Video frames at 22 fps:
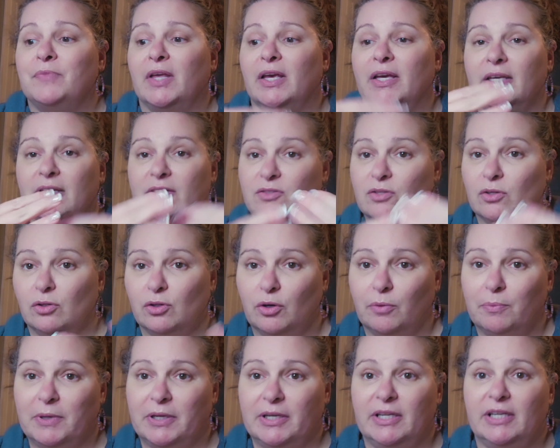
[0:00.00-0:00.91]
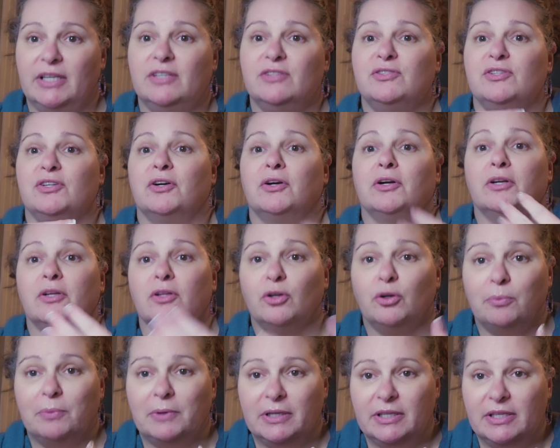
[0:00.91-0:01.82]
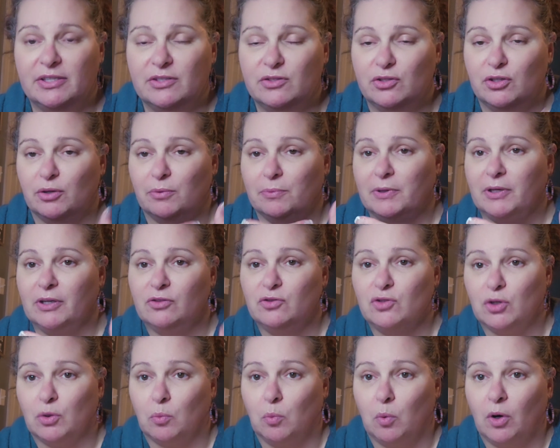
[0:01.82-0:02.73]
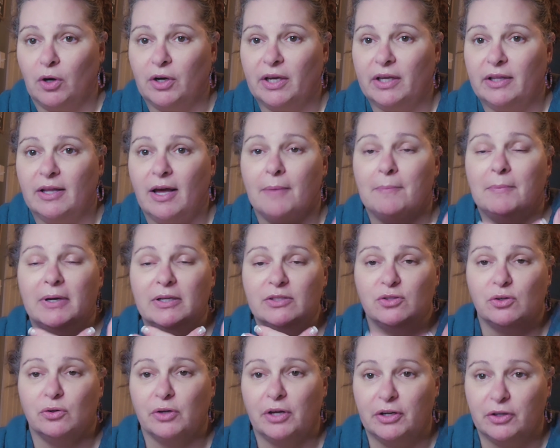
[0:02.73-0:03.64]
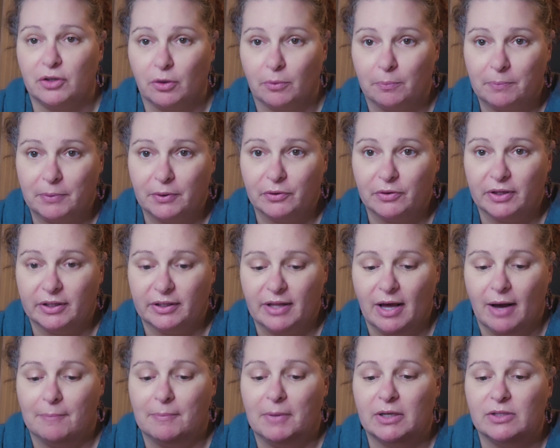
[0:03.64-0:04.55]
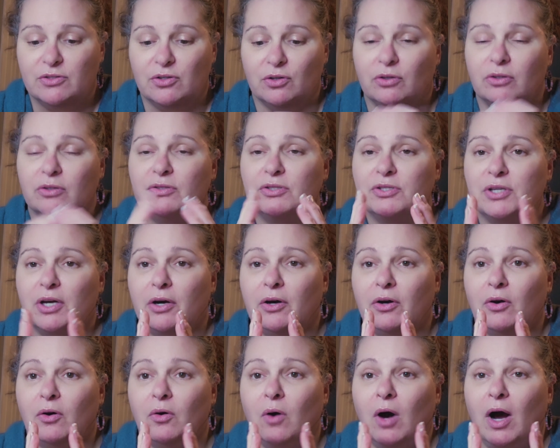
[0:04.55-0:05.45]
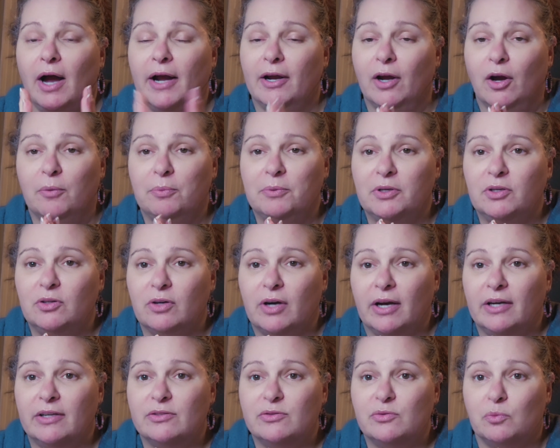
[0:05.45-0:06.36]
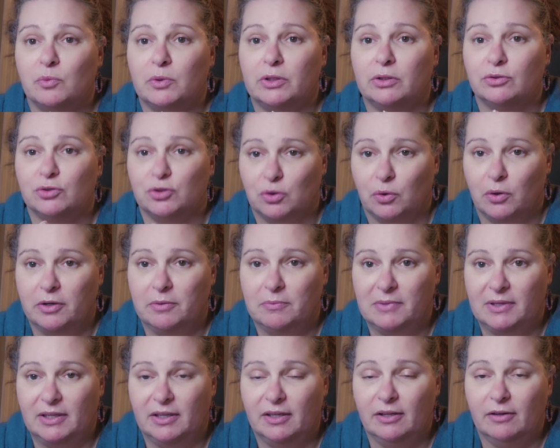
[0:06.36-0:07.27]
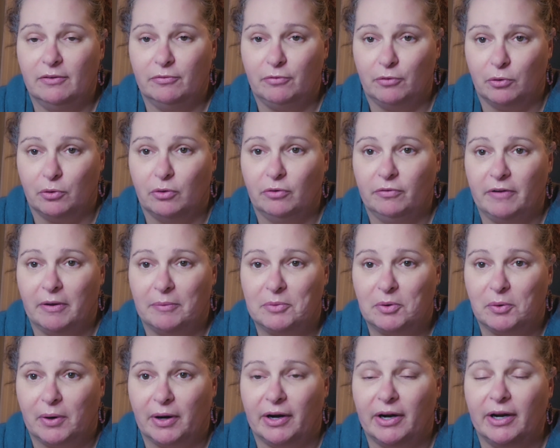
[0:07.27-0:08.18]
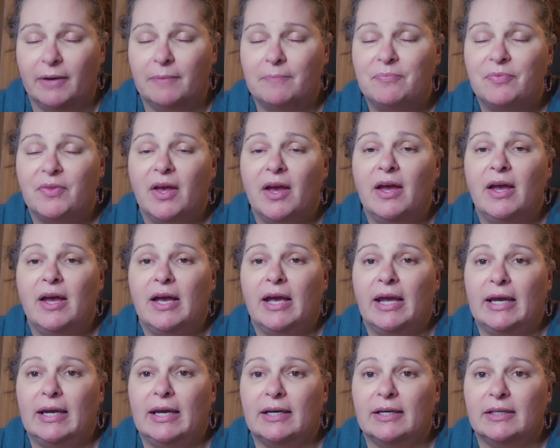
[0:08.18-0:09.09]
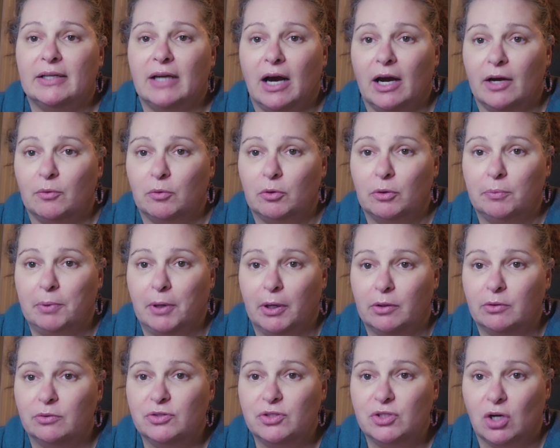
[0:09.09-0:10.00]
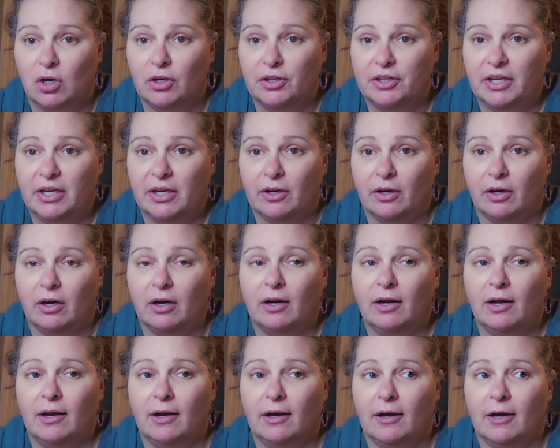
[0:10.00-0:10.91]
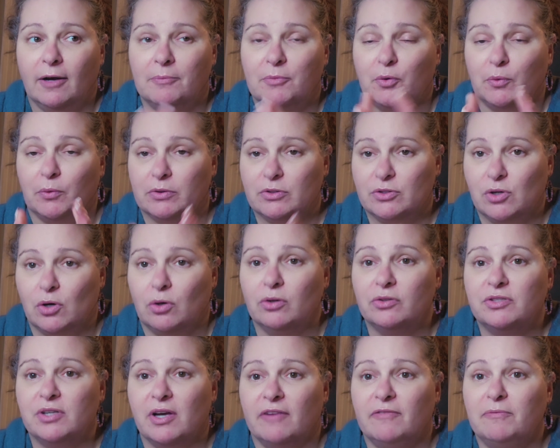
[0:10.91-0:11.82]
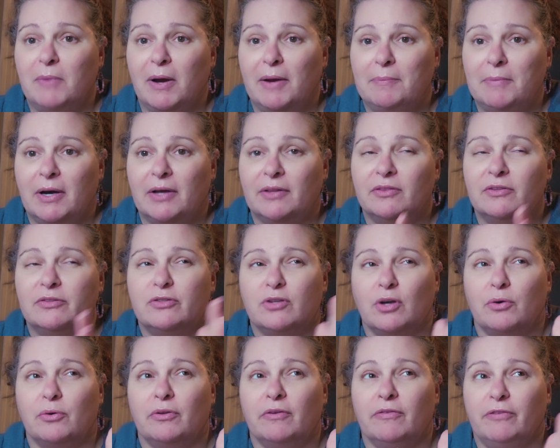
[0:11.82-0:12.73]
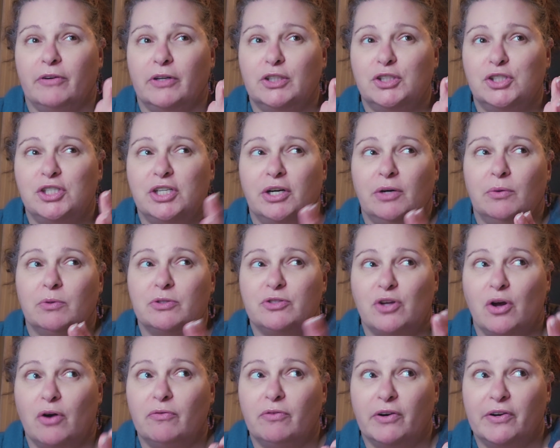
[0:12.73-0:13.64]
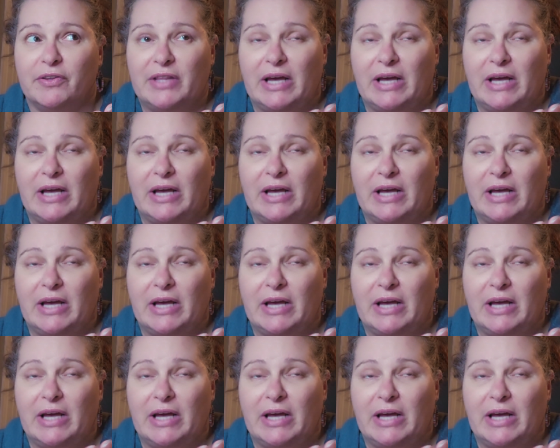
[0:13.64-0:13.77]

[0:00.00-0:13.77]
it gets a little bit easier and a little bit easier because you're working that muscle and you're building that muscle. So I hope that you guys will join me in Frugal February, and I will post on here the results of my month. So the first year was over